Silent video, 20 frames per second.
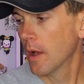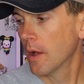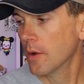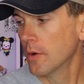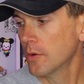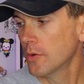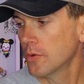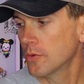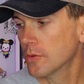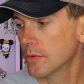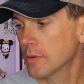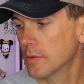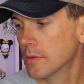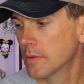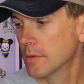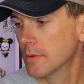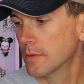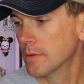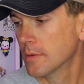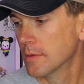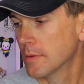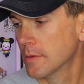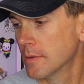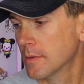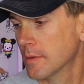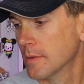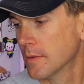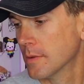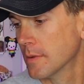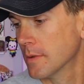
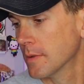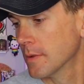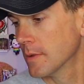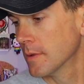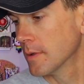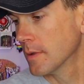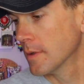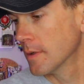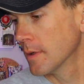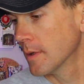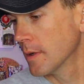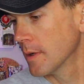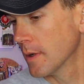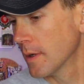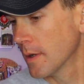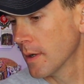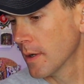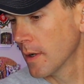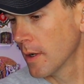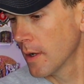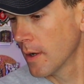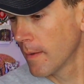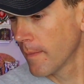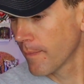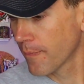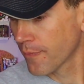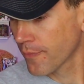No words are spoken by the person on screen.